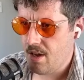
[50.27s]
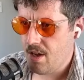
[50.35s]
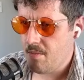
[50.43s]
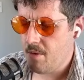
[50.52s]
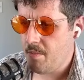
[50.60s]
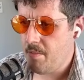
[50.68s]

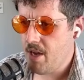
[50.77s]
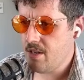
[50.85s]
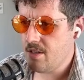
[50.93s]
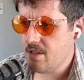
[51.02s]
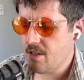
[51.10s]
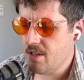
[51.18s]
But
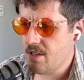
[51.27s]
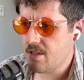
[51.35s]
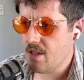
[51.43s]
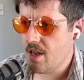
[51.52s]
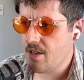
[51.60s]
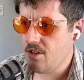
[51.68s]
basically it's
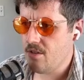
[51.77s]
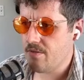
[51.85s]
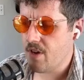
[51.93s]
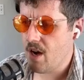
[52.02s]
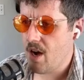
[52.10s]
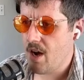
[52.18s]
like you've
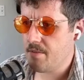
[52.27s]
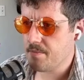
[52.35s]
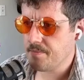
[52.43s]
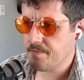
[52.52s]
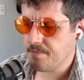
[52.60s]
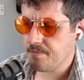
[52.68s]
got
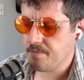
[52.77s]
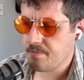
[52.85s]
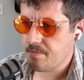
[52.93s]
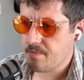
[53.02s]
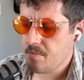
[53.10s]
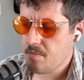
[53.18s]

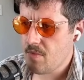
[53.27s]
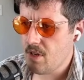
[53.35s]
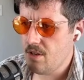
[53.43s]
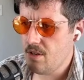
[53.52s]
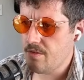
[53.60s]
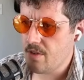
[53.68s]

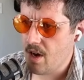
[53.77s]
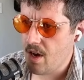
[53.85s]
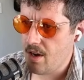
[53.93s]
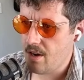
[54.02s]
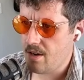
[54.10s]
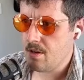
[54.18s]

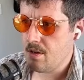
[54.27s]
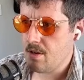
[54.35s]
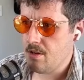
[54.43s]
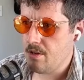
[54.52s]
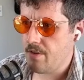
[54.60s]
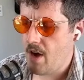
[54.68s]

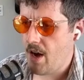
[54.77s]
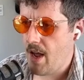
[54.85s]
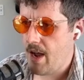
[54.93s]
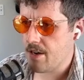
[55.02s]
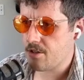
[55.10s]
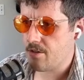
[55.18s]

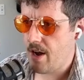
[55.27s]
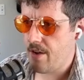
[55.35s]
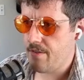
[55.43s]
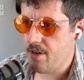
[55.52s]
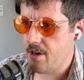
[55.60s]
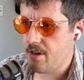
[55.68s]
hash graph
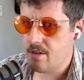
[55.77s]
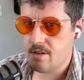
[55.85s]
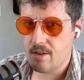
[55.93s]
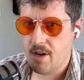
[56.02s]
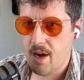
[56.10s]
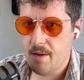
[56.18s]
here,
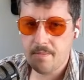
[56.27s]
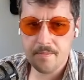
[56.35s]
okay?